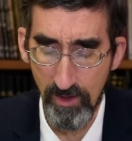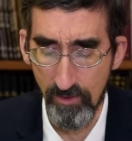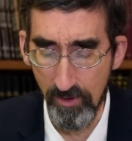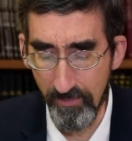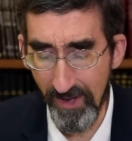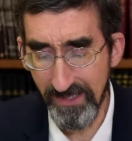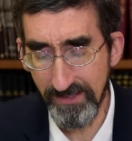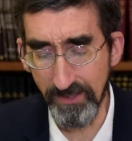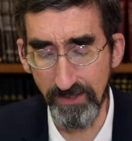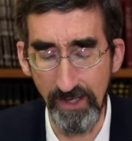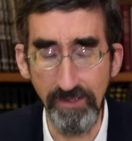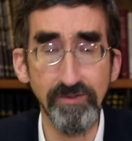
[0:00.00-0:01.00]
Ramban
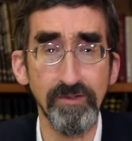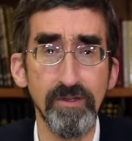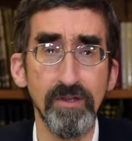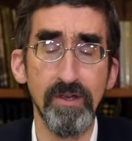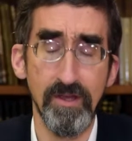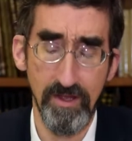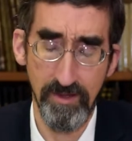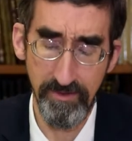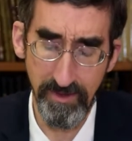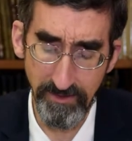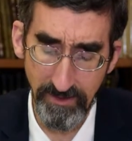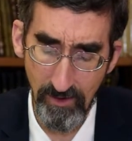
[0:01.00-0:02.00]
suggests
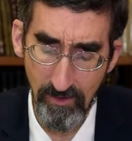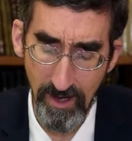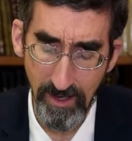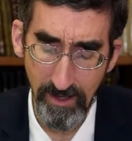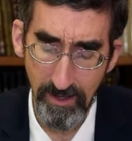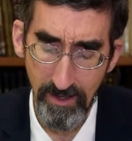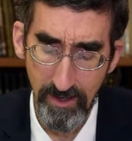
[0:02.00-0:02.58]
that Terach